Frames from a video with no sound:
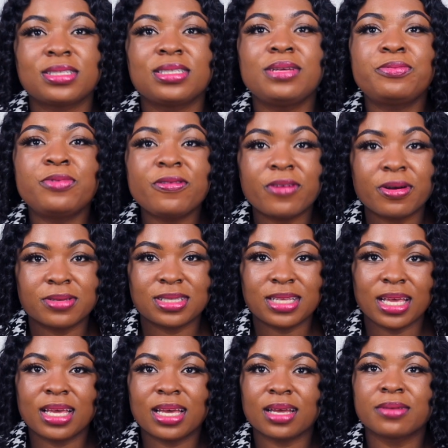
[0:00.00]
The proof of
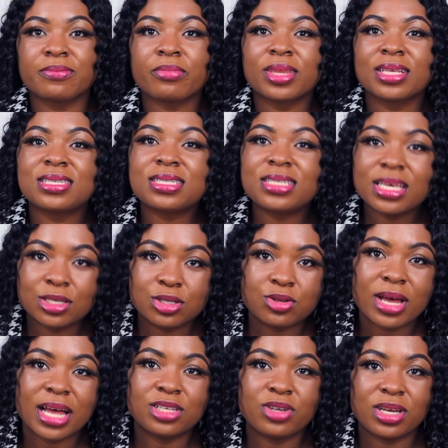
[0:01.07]
stake seeks to
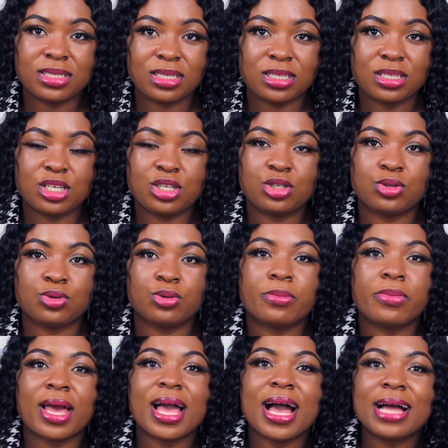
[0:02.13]
address this issue
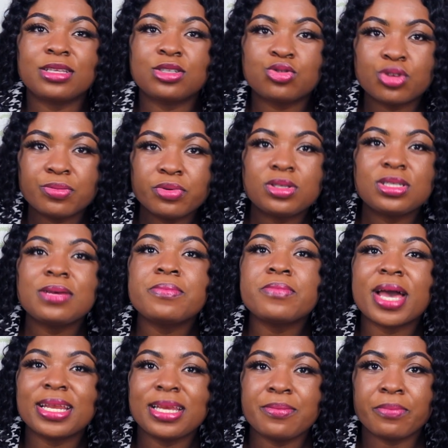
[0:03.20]
by attributing
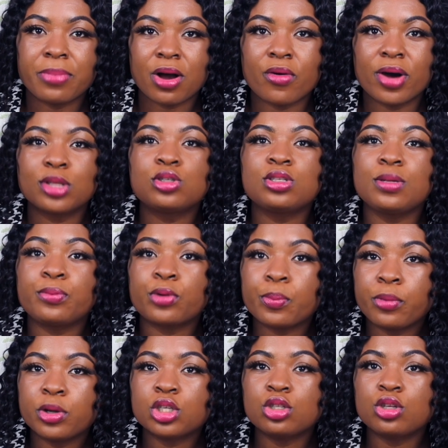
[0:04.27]
mining power to the
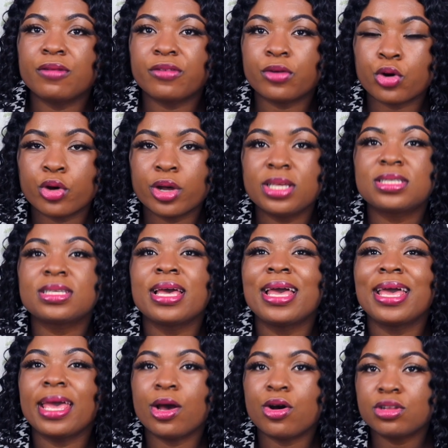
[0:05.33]
proportion of coins
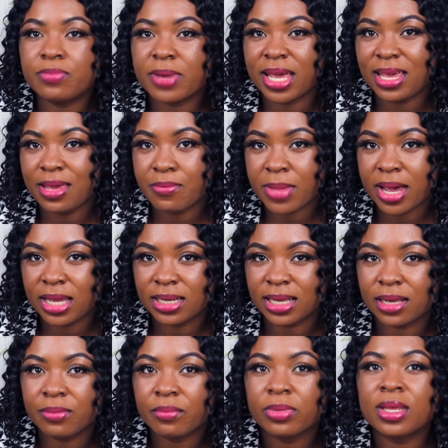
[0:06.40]
held by a
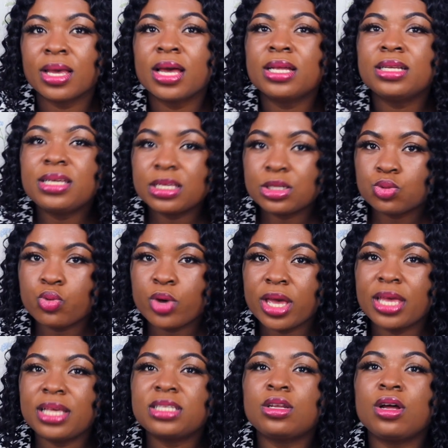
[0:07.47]
miner. This
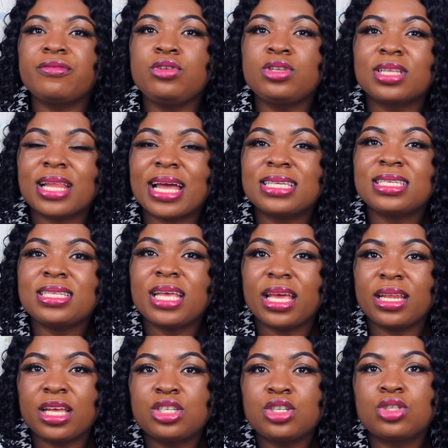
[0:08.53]
way, instead of utilizing
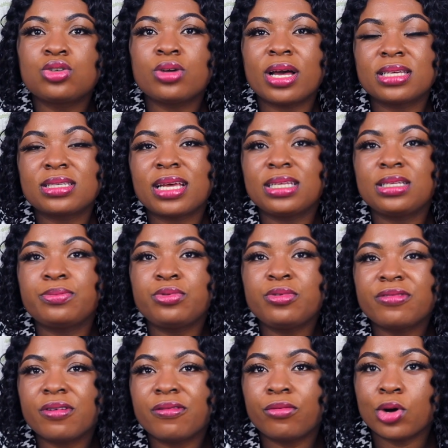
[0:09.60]
energy to answer the
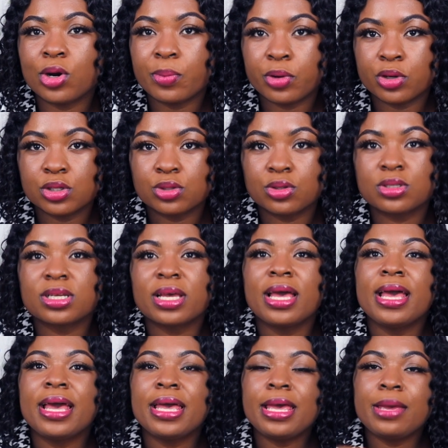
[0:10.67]
proof of work puzzles,
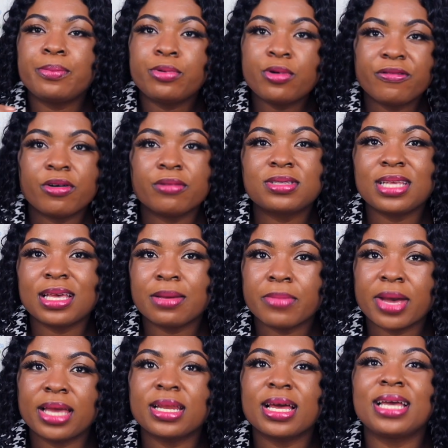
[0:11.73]
a proof of stake
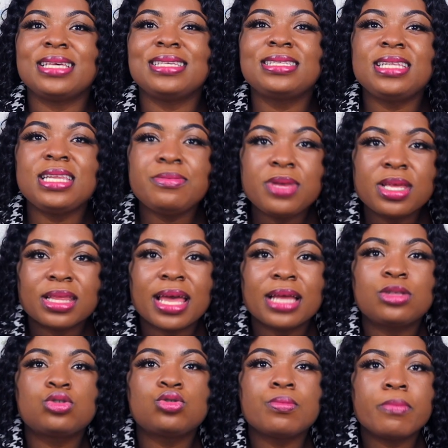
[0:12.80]
miner is
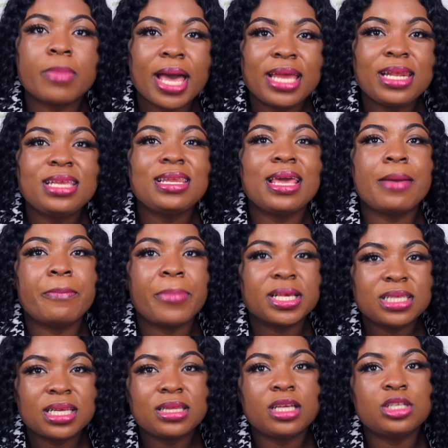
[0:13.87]
limited to mining a
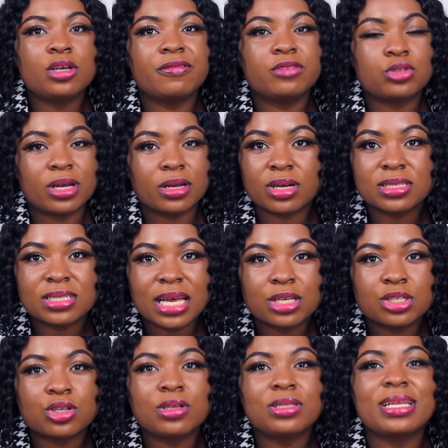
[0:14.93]
percentage of
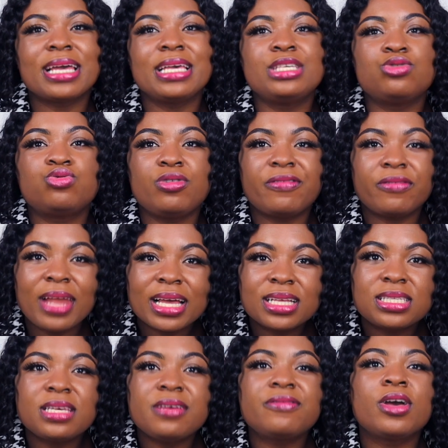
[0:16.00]
transaction that is
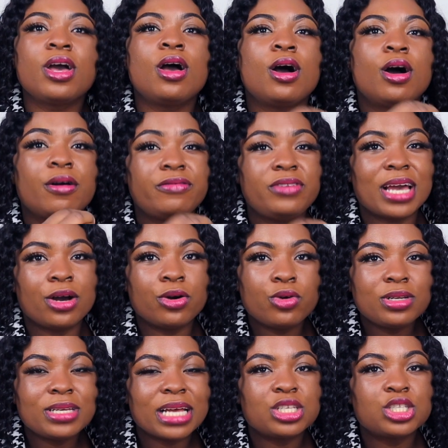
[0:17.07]
reflective of their
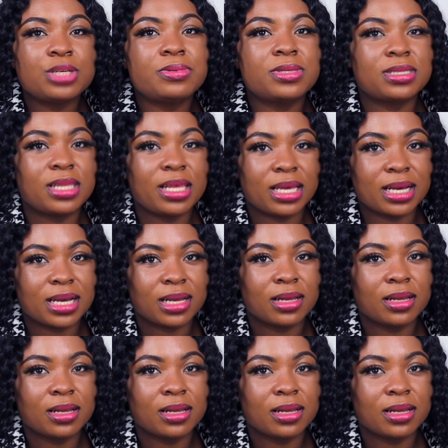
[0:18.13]
ownership stake.